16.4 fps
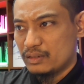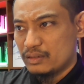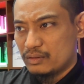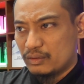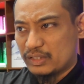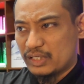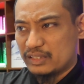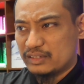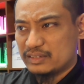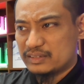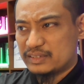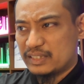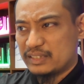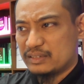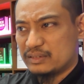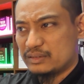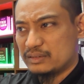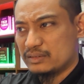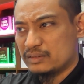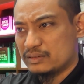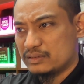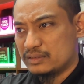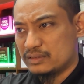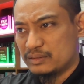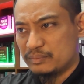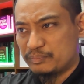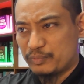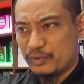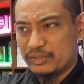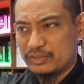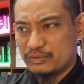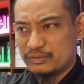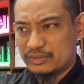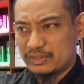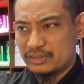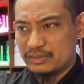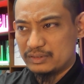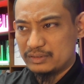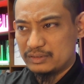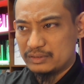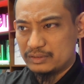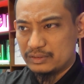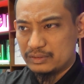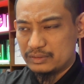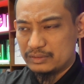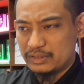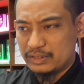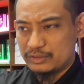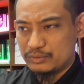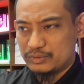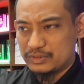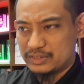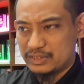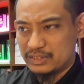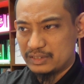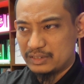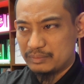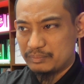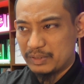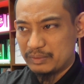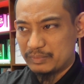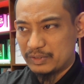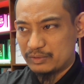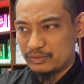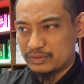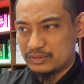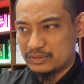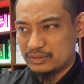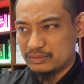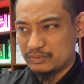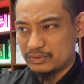Okay, I understand the point that you say, but my question